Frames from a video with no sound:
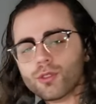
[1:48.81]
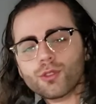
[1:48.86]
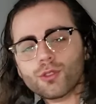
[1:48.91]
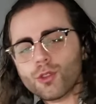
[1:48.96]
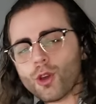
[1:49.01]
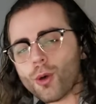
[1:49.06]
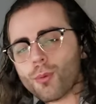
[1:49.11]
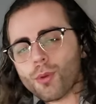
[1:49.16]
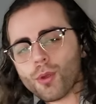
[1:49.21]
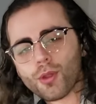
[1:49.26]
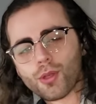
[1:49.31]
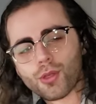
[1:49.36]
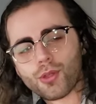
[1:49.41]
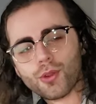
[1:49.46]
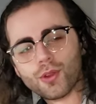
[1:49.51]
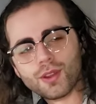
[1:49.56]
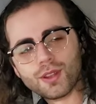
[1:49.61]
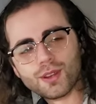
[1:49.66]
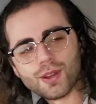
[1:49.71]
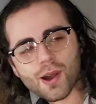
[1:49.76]
no more
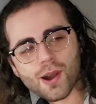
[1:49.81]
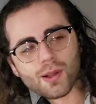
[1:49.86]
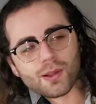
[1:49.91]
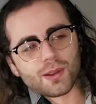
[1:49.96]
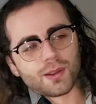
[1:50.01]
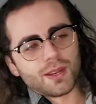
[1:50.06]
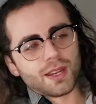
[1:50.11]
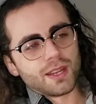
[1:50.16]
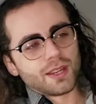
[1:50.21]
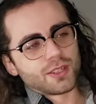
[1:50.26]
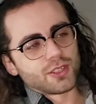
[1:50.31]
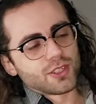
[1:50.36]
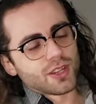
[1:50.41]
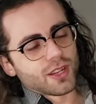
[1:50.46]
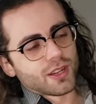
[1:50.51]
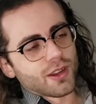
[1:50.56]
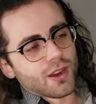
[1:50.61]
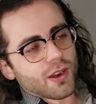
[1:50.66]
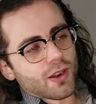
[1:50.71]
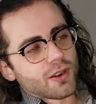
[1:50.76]
$30
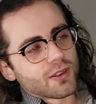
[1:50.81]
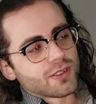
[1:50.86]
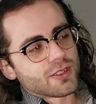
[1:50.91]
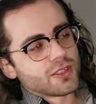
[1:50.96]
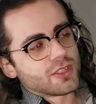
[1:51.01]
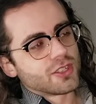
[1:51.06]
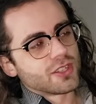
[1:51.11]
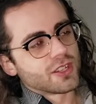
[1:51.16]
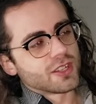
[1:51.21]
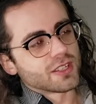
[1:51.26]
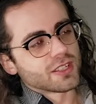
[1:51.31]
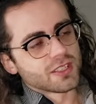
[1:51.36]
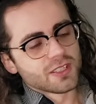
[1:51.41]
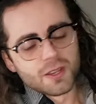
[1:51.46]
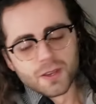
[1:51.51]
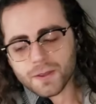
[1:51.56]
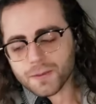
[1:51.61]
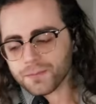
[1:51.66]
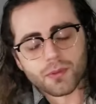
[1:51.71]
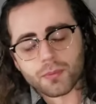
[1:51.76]
inkjet cartridges,
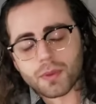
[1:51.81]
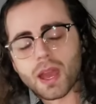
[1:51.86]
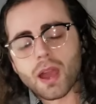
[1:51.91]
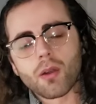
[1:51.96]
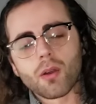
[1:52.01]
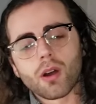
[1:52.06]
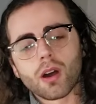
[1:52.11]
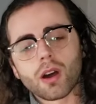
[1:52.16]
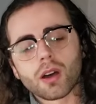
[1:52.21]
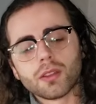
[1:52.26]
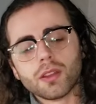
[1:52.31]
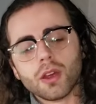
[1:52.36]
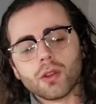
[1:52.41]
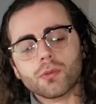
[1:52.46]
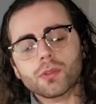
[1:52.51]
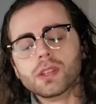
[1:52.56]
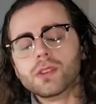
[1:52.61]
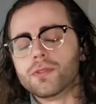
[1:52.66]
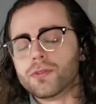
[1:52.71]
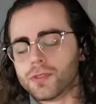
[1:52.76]
from now on,
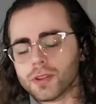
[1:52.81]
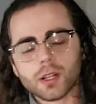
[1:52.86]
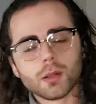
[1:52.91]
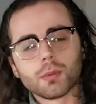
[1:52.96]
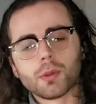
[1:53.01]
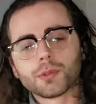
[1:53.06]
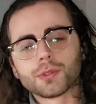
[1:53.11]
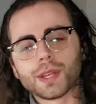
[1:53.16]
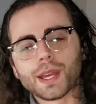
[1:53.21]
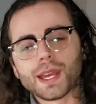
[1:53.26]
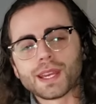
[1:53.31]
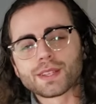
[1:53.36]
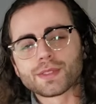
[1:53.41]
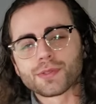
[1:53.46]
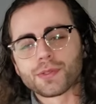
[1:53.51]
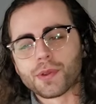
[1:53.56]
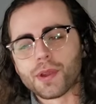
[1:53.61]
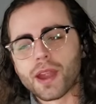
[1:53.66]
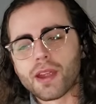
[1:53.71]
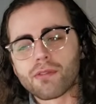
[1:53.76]
refillable tanks
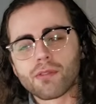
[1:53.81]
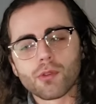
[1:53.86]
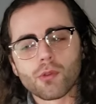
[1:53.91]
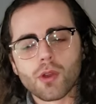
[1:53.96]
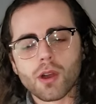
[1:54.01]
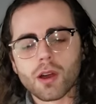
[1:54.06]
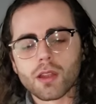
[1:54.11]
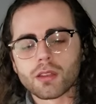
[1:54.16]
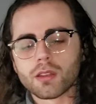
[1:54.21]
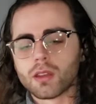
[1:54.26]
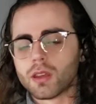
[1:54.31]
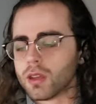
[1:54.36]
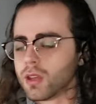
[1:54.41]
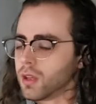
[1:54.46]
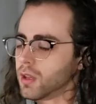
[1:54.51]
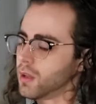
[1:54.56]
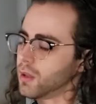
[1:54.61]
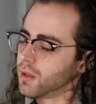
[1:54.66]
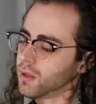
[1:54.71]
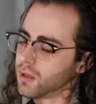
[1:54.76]
for everyone,
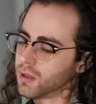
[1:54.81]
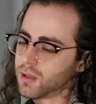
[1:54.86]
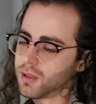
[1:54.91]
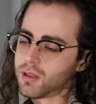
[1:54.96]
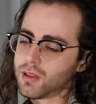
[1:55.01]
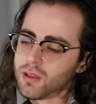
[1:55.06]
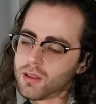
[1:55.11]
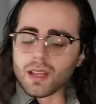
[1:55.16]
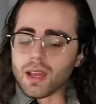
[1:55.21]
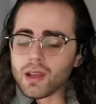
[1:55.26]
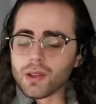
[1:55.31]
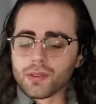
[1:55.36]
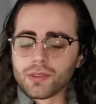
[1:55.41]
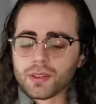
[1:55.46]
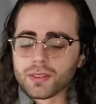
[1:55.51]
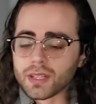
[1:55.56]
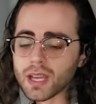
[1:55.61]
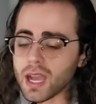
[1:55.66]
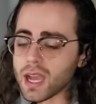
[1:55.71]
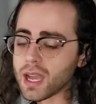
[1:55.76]
now's
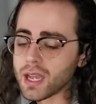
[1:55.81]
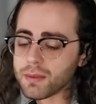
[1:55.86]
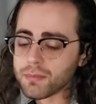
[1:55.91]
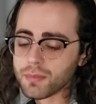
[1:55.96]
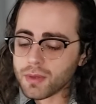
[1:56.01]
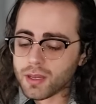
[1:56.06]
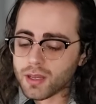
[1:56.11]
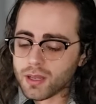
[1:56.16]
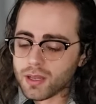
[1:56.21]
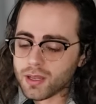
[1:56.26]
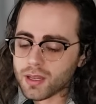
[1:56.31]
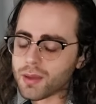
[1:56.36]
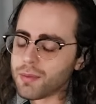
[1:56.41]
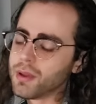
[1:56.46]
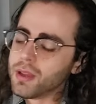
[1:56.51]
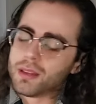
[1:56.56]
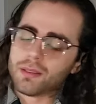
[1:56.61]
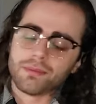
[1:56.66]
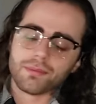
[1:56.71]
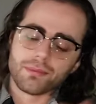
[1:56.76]
the time. I
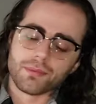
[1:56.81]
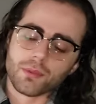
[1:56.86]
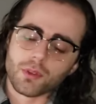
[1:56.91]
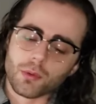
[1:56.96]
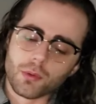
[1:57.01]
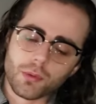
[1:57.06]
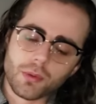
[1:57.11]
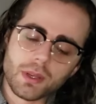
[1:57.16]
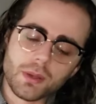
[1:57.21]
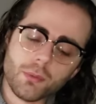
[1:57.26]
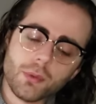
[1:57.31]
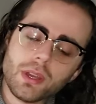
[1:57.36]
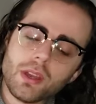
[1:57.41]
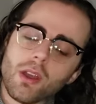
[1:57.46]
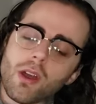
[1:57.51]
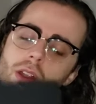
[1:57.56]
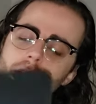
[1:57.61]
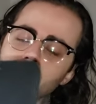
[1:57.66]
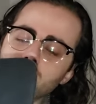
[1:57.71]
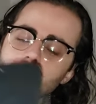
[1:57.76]
mean, we, we
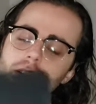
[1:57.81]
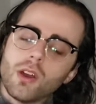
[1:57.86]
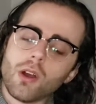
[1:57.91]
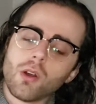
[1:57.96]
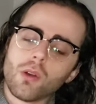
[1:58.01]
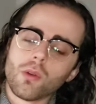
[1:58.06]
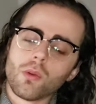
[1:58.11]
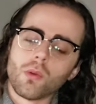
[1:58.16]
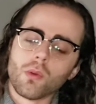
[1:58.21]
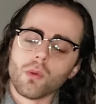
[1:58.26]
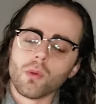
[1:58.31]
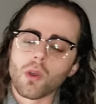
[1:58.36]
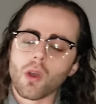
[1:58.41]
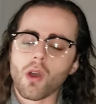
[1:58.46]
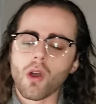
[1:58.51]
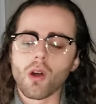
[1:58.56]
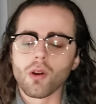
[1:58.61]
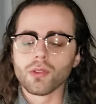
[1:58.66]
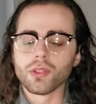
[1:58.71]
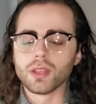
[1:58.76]
already know
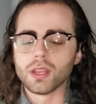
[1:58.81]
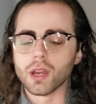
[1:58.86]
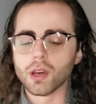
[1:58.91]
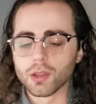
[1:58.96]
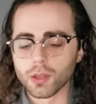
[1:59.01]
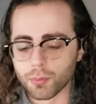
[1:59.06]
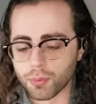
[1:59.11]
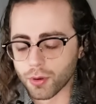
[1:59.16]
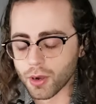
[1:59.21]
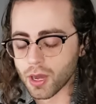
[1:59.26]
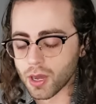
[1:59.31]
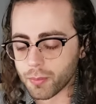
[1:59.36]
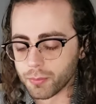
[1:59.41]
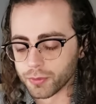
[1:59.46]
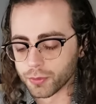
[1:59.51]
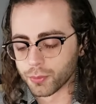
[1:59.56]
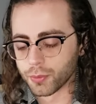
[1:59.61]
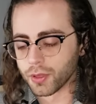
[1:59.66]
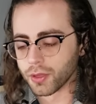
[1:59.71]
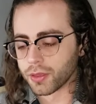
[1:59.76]
all the other
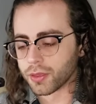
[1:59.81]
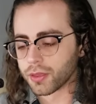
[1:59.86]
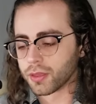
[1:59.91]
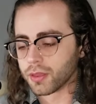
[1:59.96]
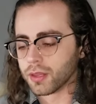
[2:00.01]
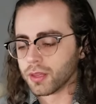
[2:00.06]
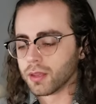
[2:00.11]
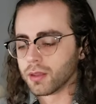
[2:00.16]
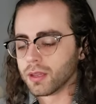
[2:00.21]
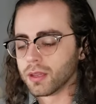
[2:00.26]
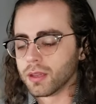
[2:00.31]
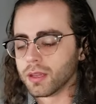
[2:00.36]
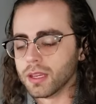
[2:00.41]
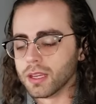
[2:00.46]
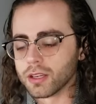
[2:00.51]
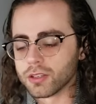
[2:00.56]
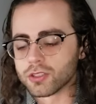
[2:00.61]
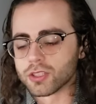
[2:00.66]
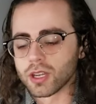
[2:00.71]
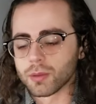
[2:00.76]
problems with
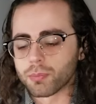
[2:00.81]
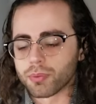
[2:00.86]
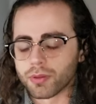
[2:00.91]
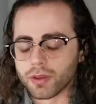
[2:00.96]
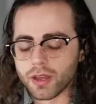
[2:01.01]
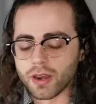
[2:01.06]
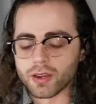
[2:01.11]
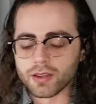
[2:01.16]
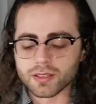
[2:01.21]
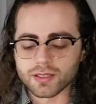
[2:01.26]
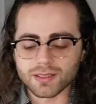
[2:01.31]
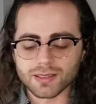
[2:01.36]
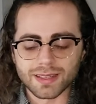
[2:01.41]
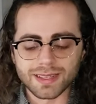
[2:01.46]
inkjet printers,